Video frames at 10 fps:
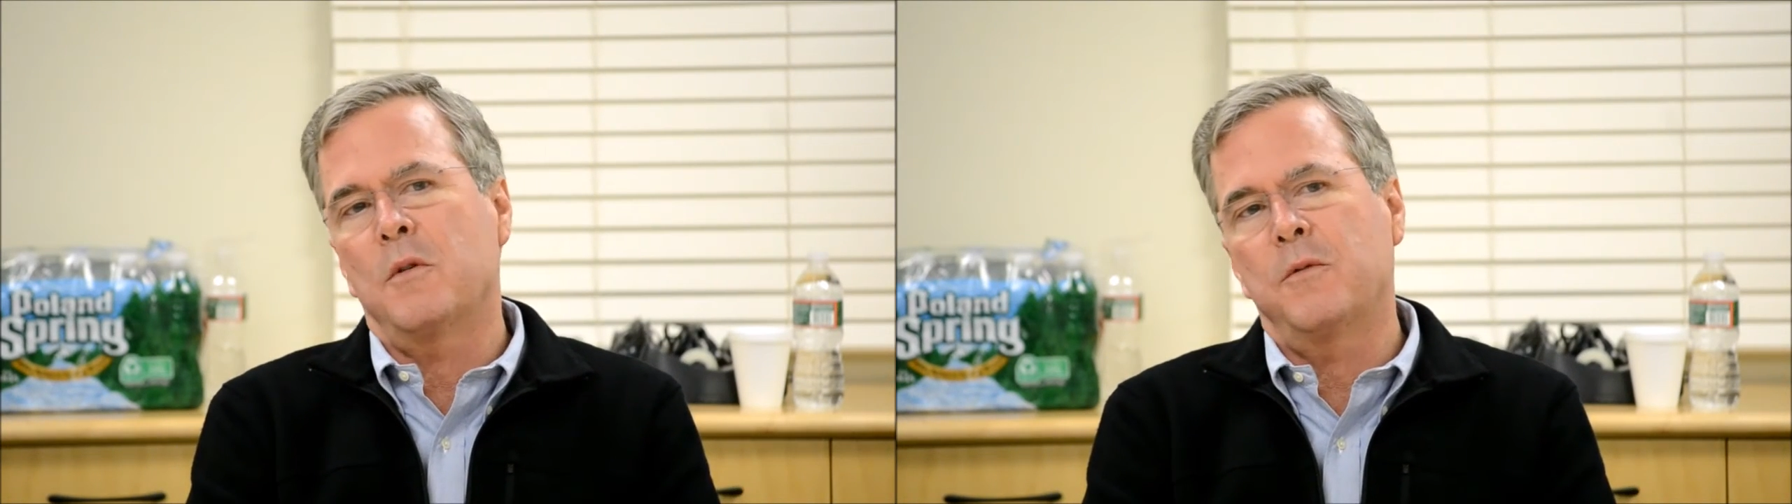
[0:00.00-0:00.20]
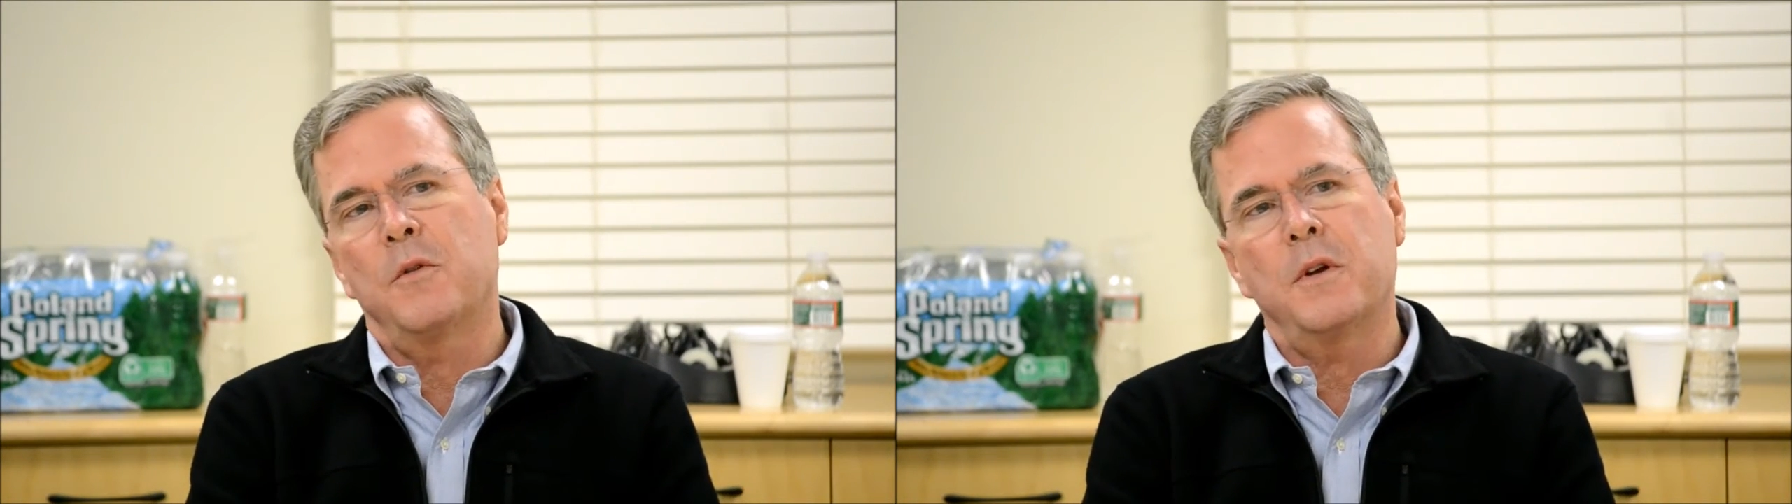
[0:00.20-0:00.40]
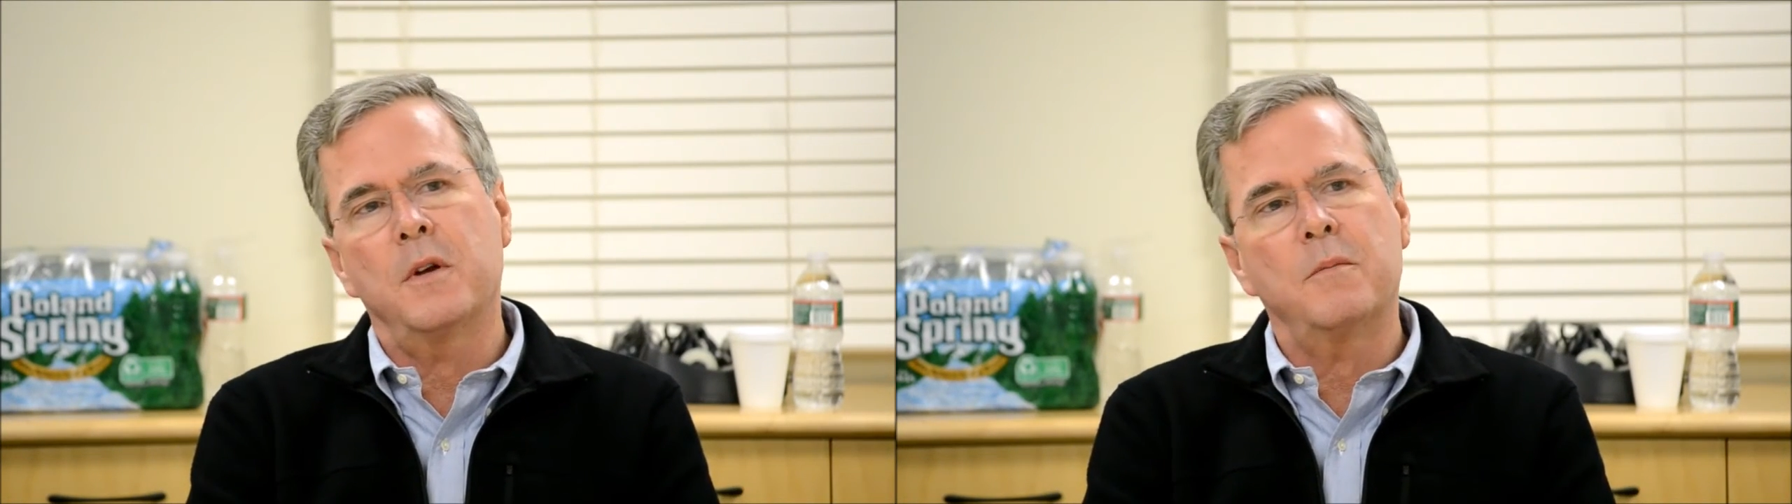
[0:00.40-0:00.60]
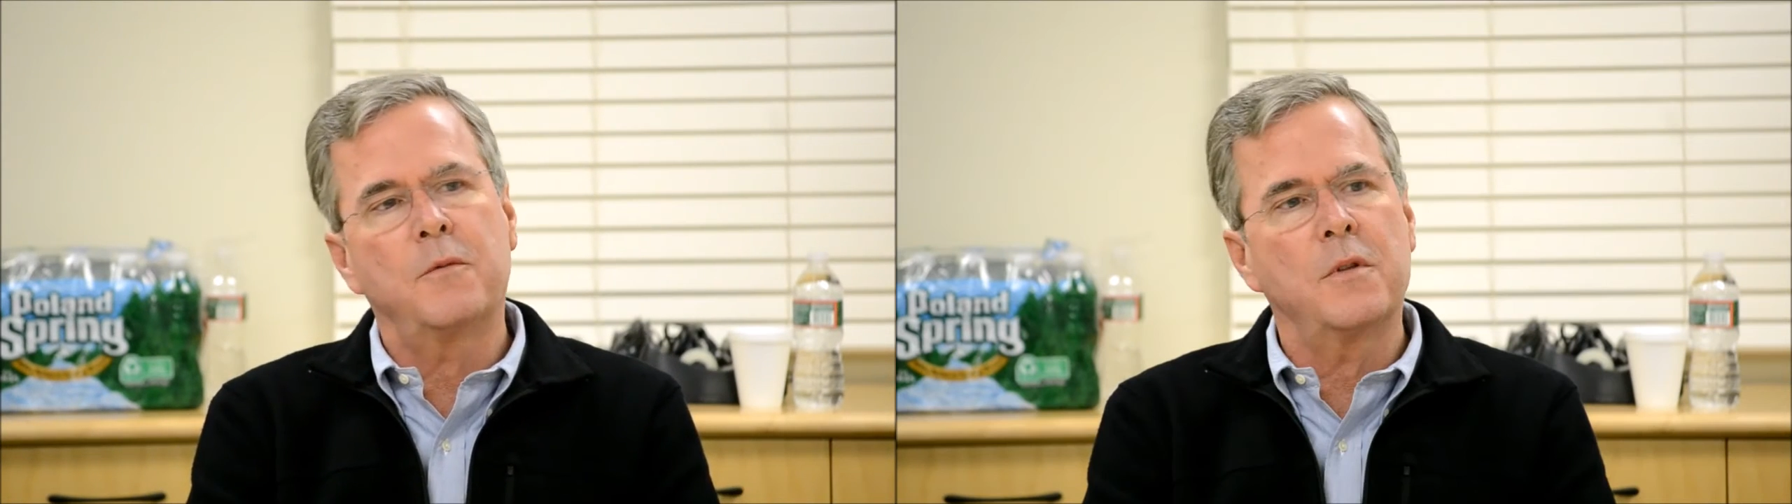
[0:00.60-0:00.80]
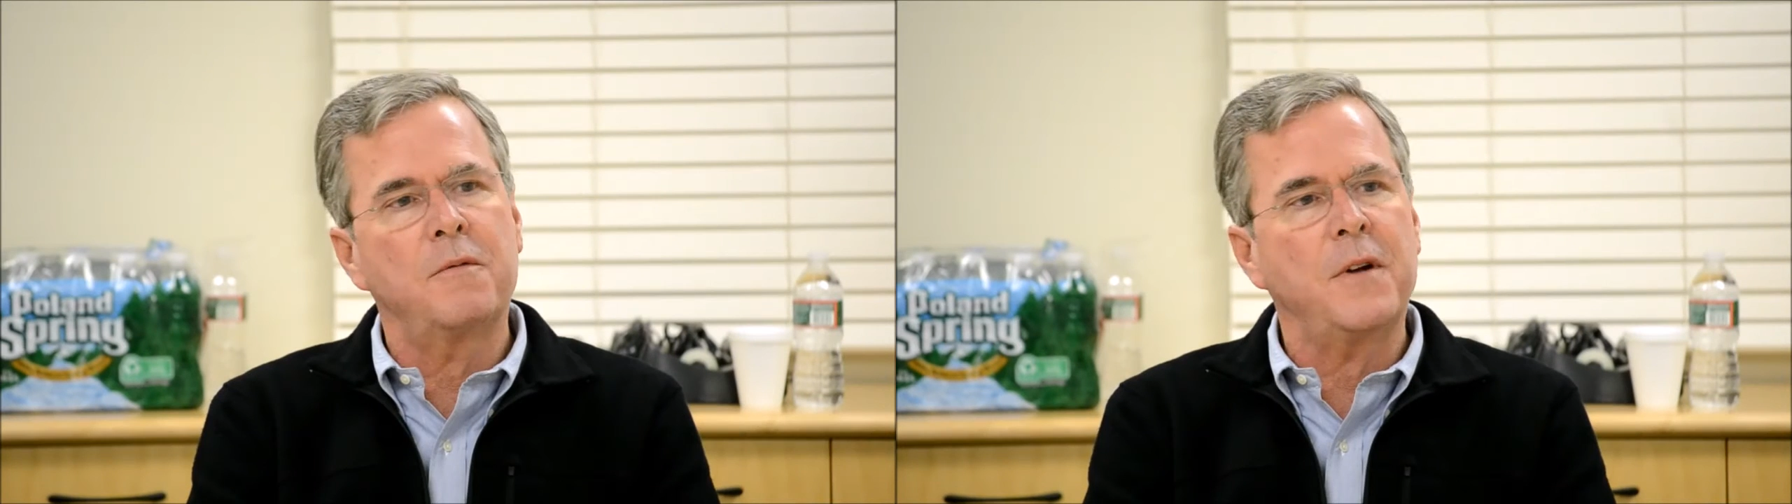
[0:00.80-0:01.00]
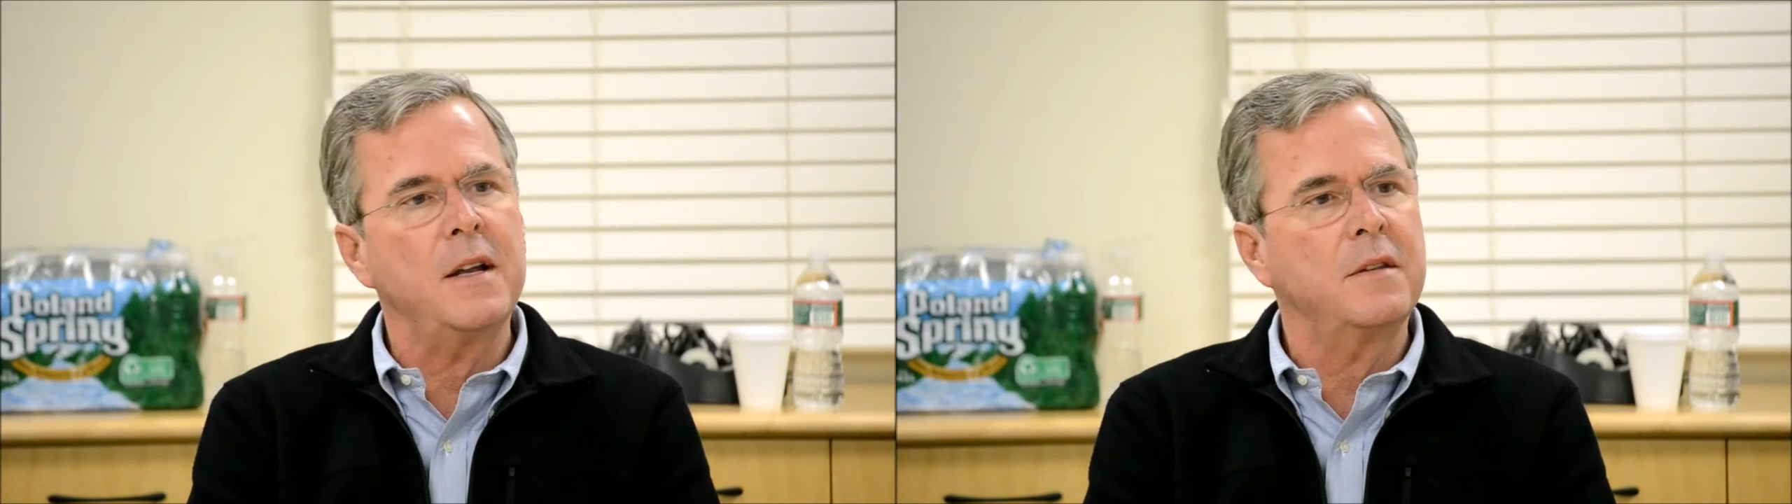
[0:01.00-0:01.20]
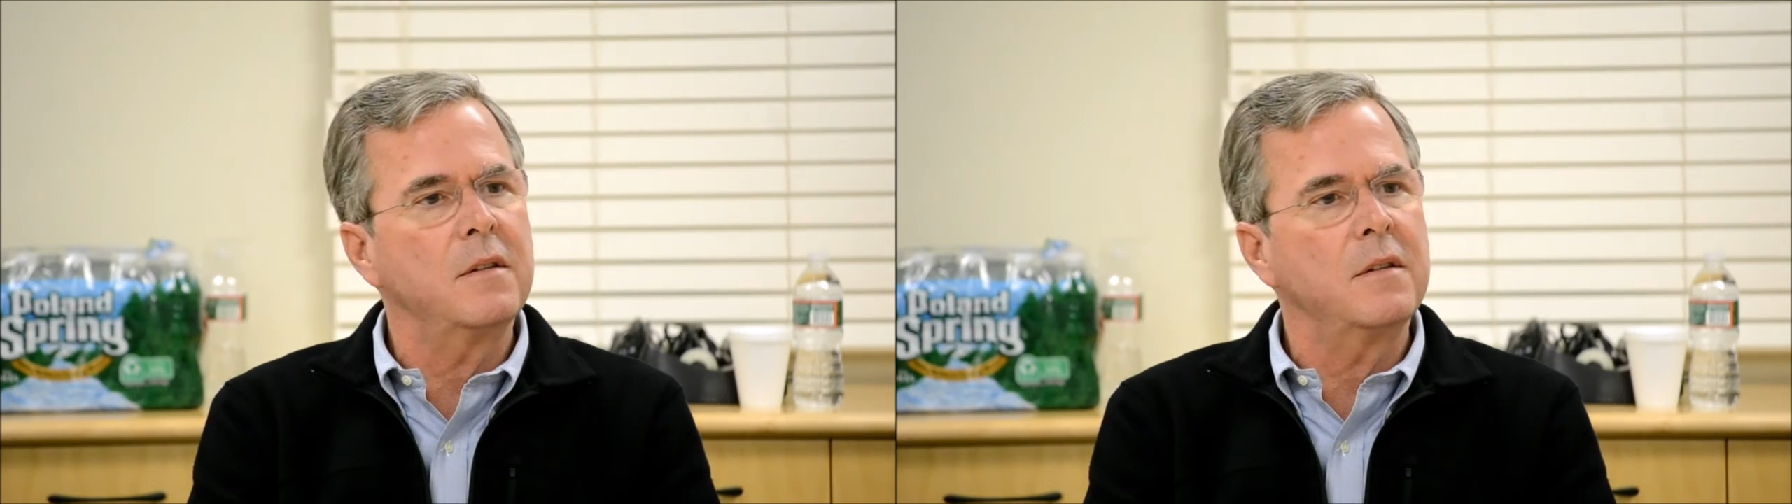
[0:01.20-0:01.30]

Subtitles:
for the fight